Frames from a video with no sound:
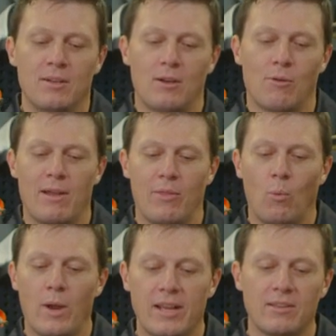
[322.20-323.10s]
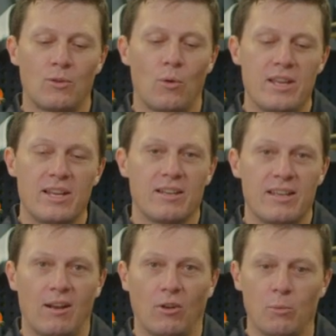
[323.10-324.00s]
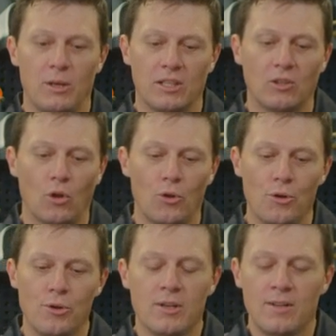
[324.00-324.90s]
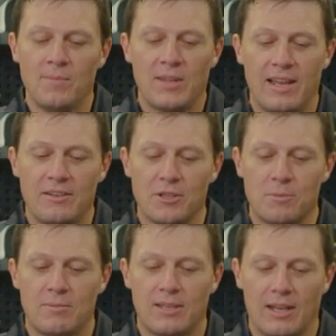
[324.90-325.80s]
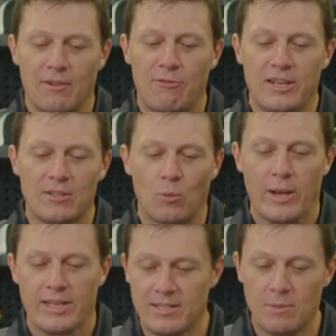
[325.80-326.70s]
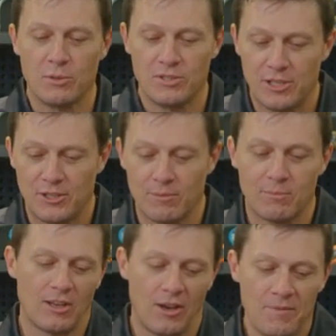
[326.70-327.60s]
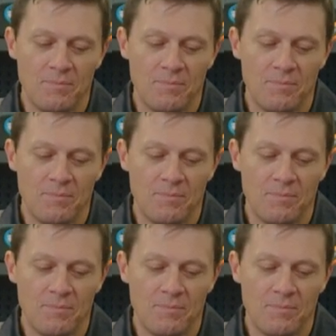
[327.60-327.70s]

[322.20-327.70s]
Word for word: around the wings, or you can get a little bit of glue and just fix the wings in position. So